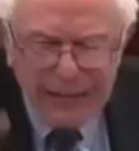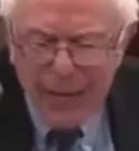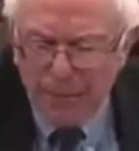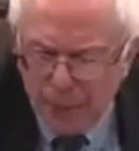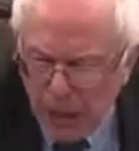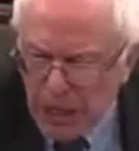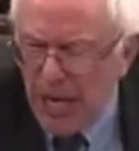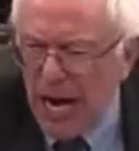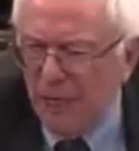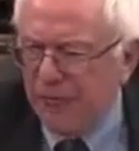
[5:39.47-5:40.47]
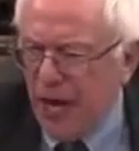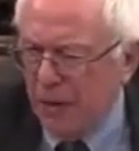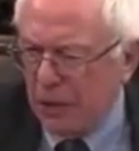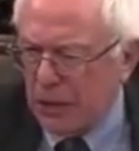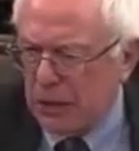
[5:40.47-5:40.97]
and billionaire
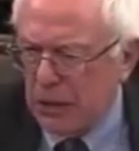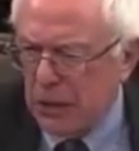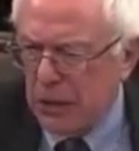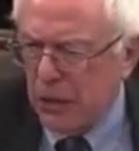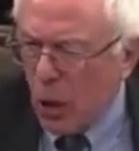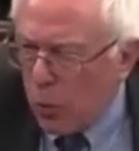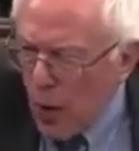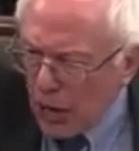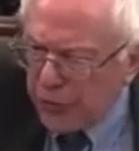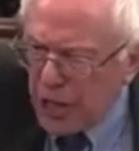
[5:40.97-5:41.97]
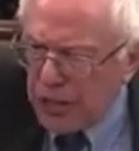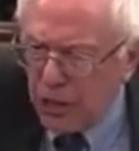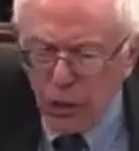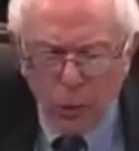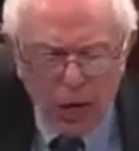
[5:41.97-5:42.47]
families, the wealthiest
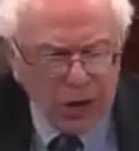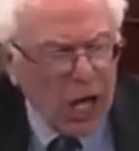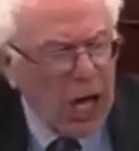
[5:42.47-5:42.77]
of the wealthy,